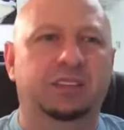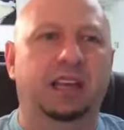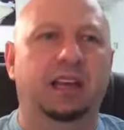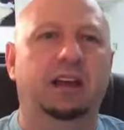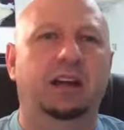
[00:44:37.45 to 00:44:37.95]

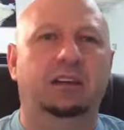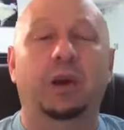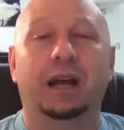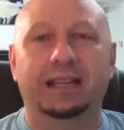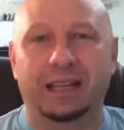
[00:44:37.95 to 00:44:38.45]
Say a
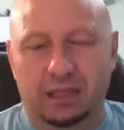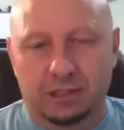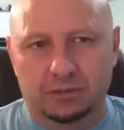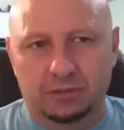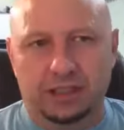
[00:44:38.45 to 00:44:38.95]
chronic
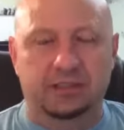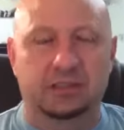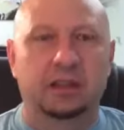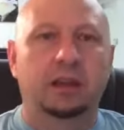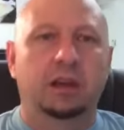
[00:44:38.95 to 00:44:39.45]
illness,